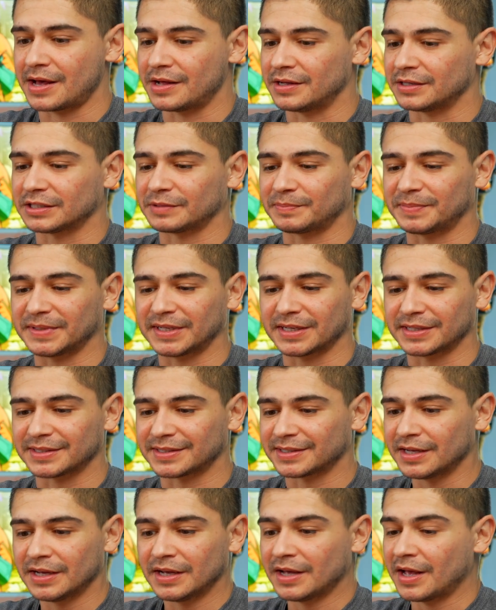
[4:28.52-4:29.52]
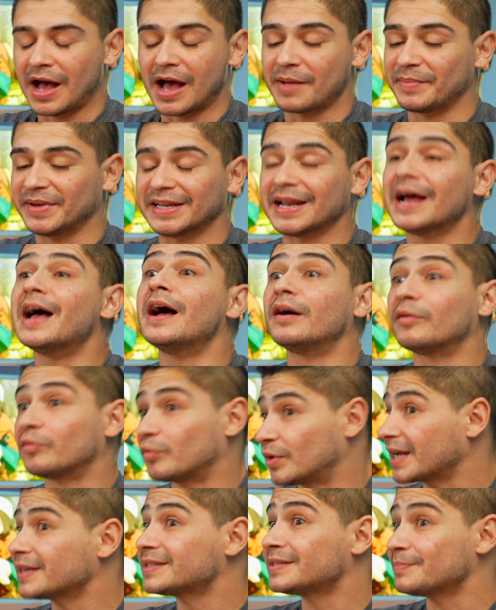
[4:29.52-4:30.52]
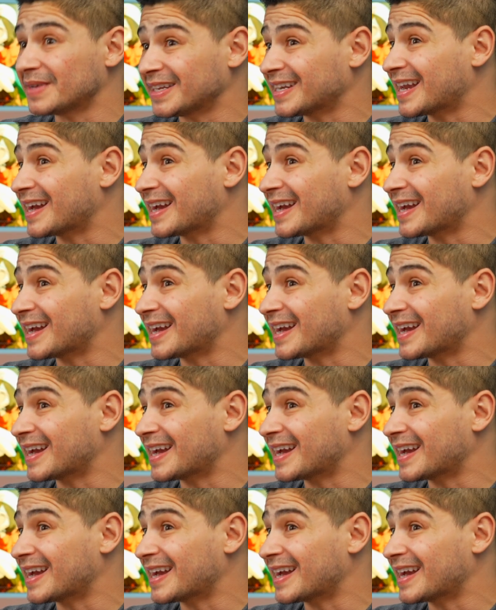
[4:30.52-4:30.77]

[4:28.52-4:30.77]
else because, I mean, when I mean